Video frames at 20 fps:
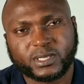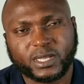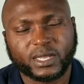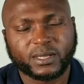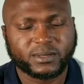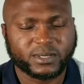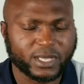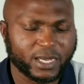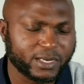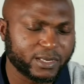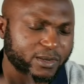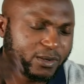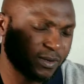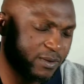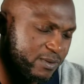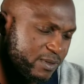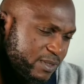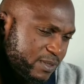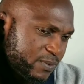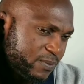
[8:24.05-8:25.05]
times and
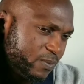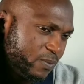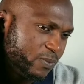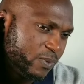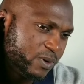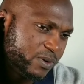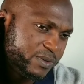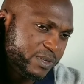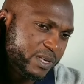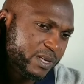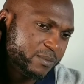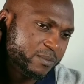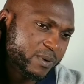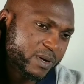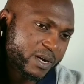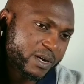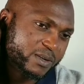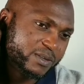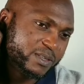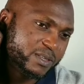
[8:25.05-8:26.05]
always worried
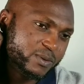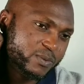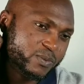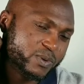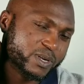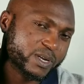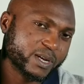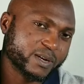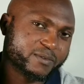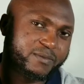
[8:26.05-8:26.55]
about the way I